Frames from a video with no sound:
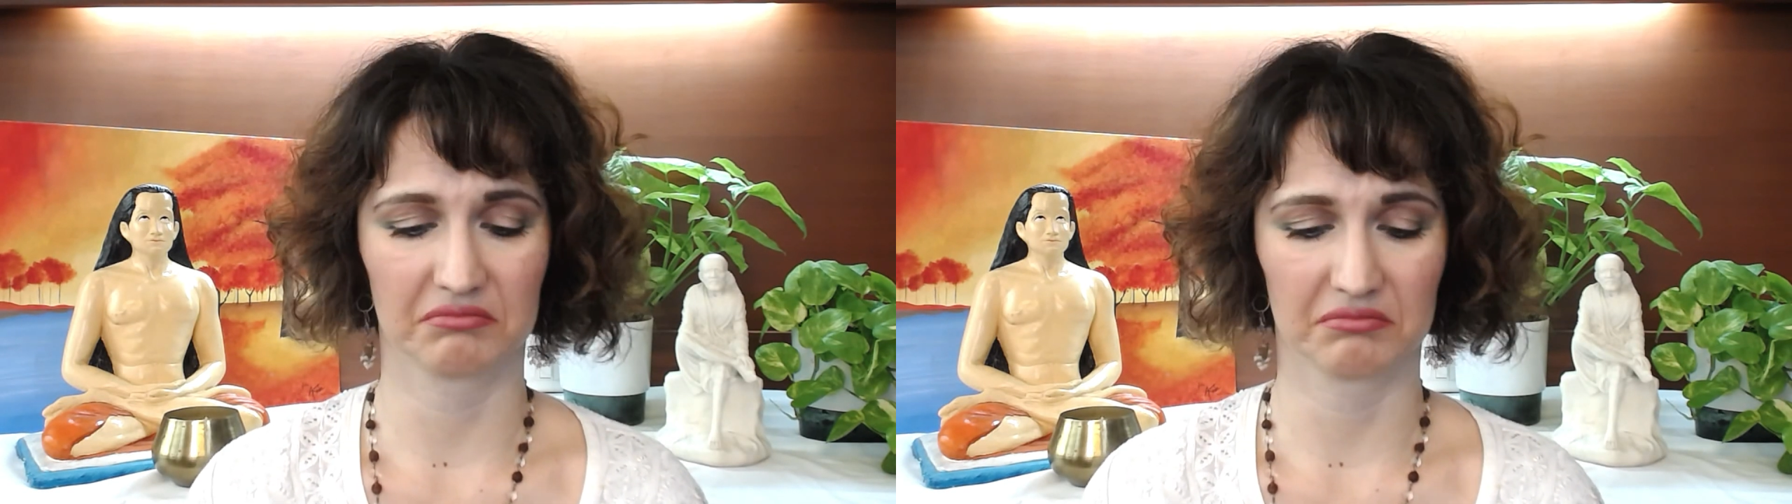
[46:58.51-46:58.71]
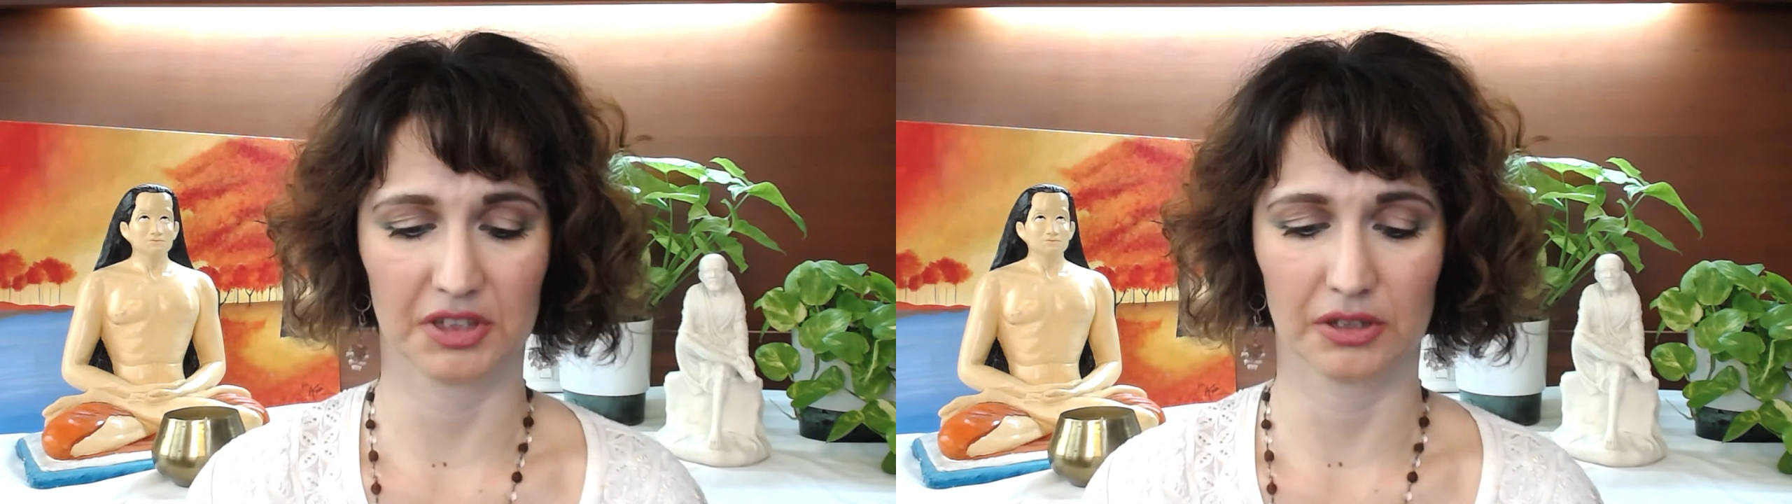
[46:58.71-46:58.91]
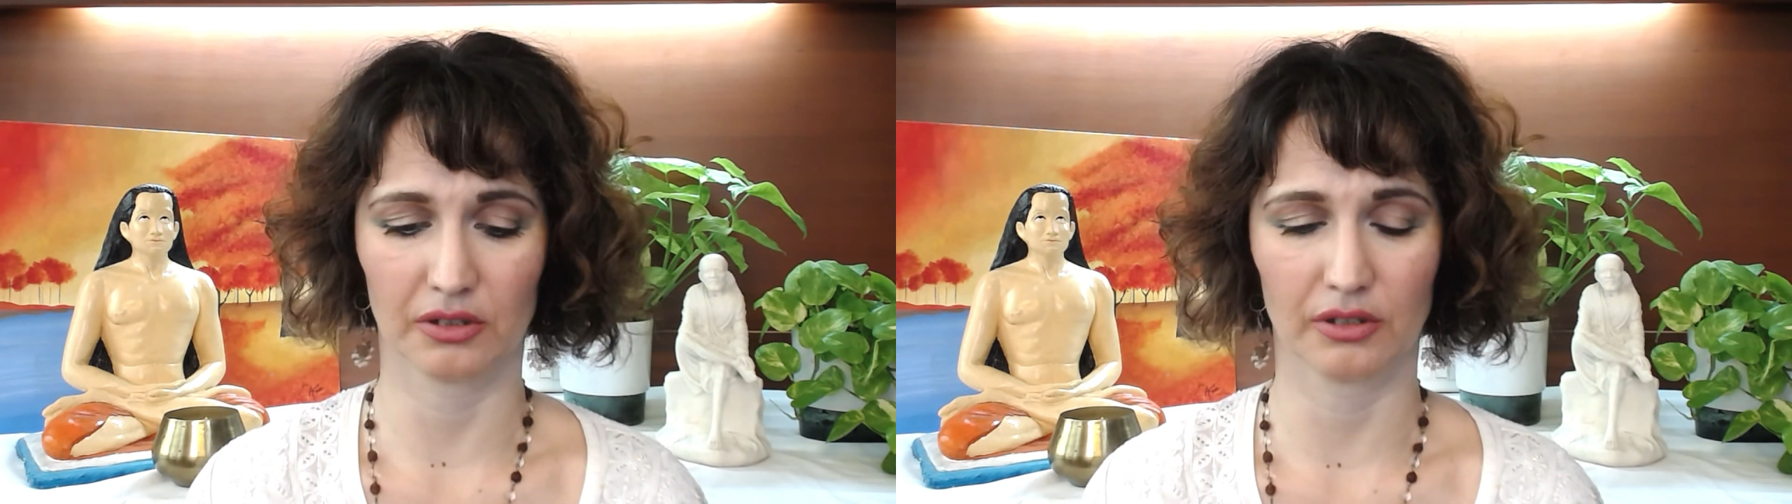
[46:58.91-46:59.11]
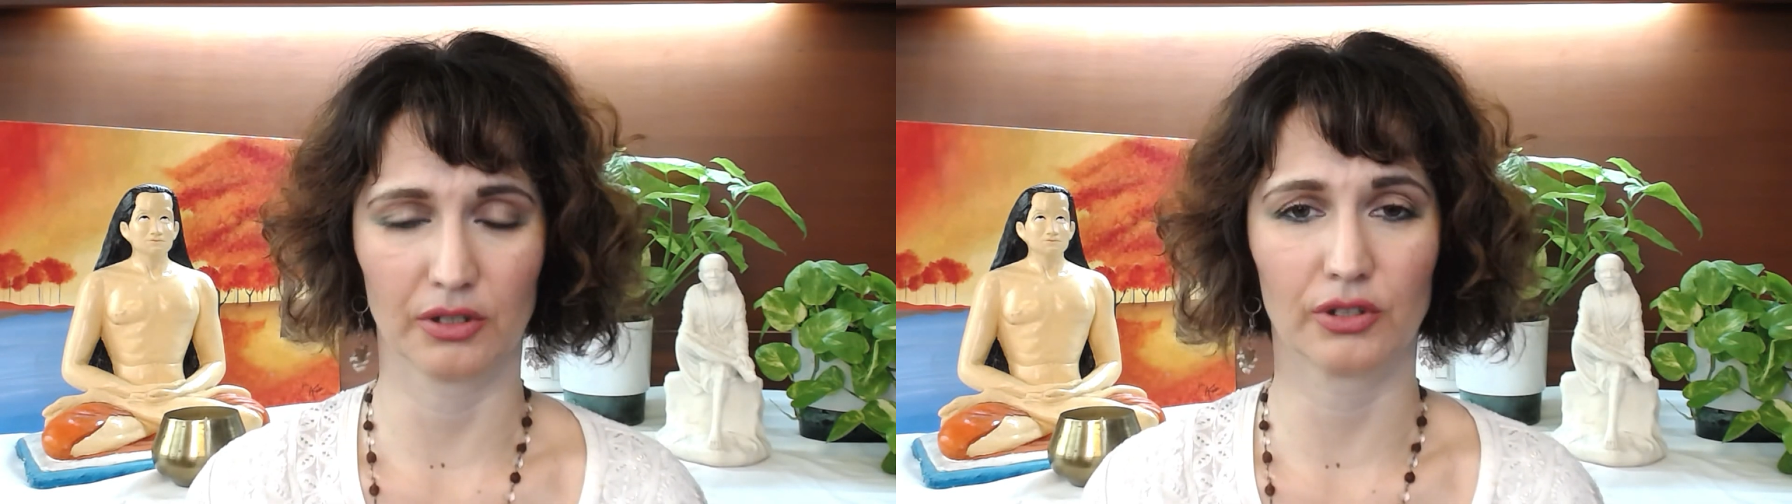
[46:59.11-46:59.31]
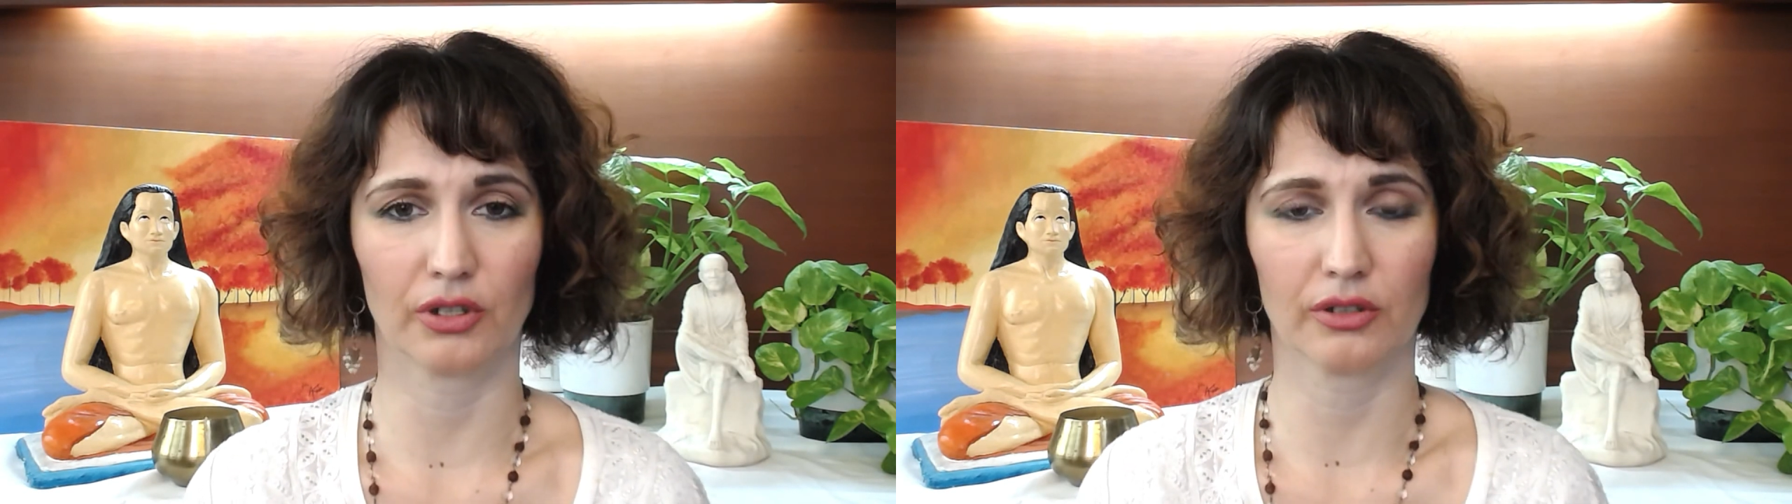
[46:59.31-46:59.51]
You
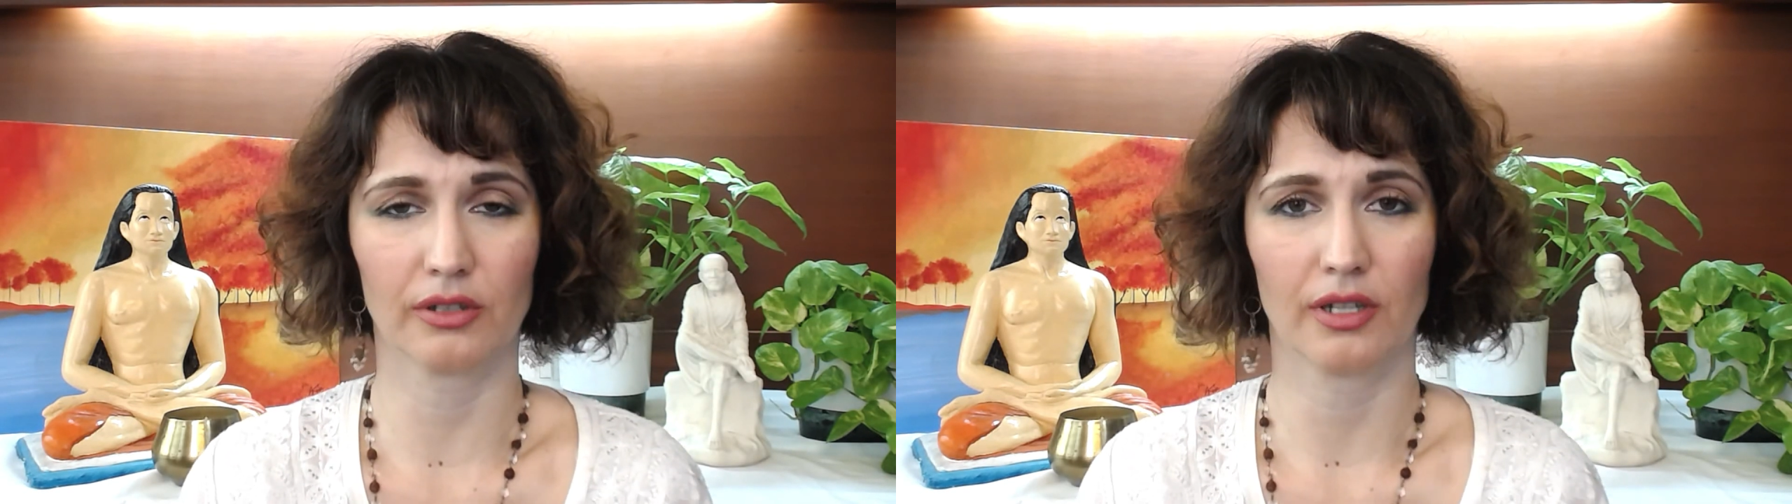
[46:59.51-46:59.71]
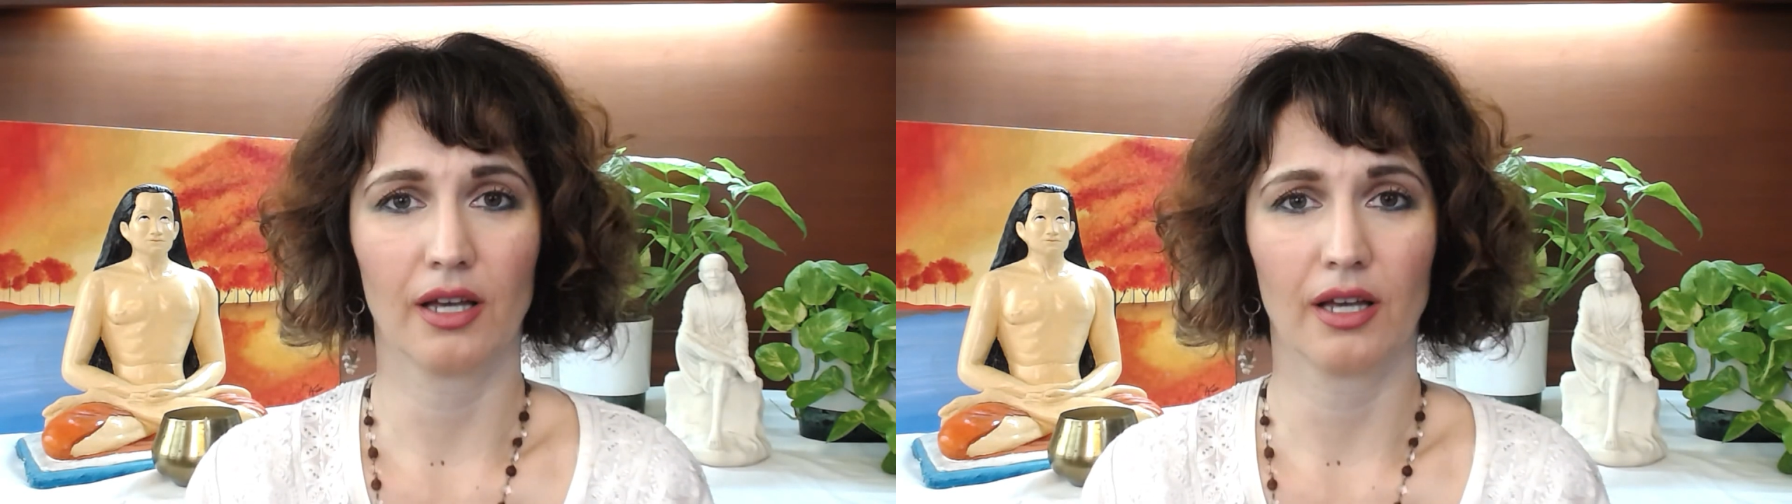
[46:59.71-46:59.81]
don't